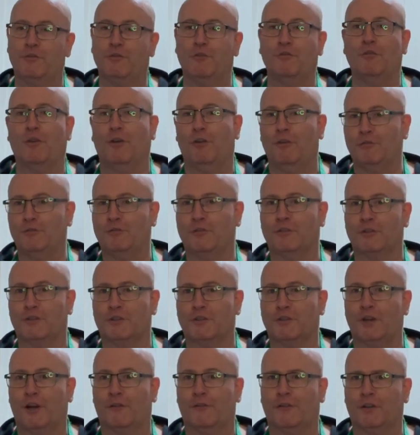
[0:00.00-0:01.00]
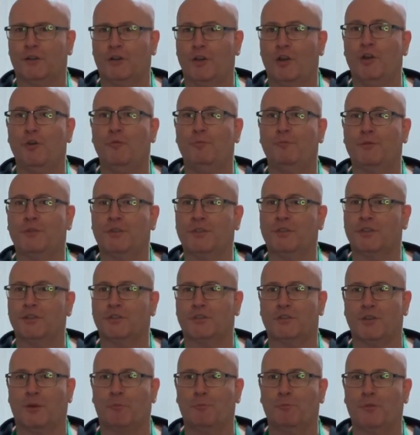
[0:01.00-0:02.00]
you also discover, oops,
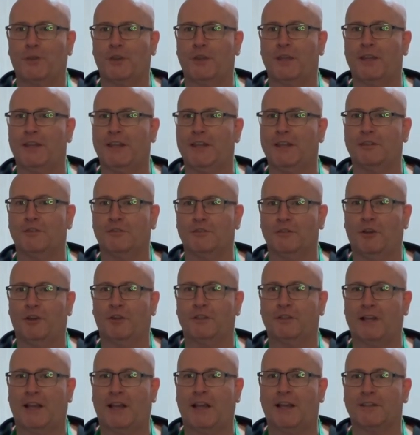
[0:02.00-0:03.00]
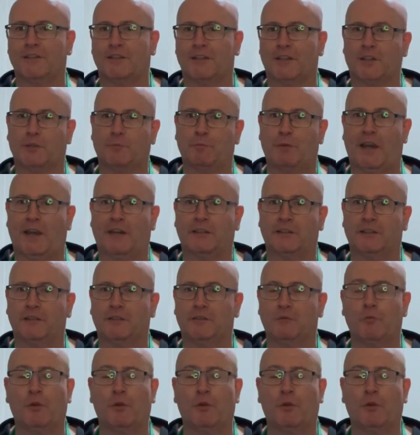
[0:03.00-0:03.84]
something is not as expected.